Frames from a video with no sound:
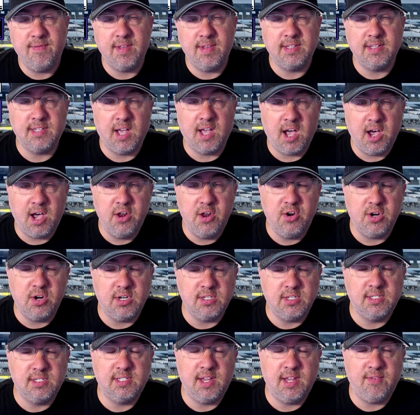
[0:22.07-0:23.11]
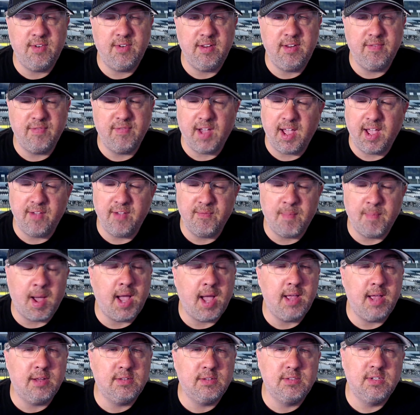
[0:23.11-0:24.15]
That's 175
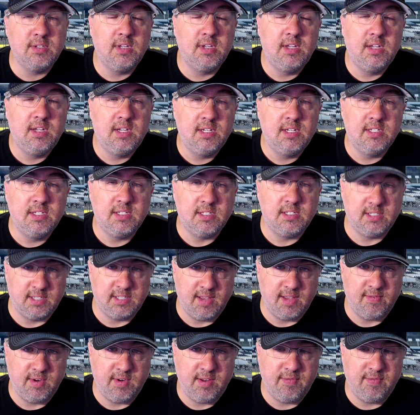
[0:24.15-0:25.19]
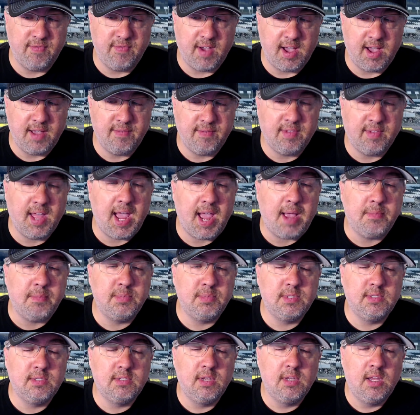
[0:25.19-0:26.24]
miles, 75
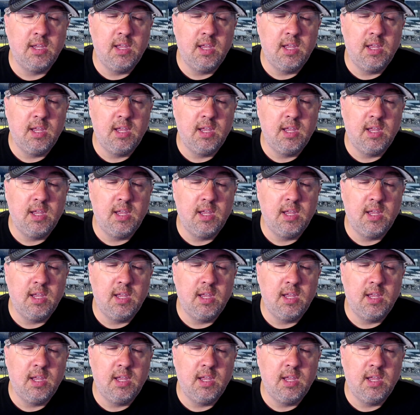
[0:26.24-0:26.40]
laps.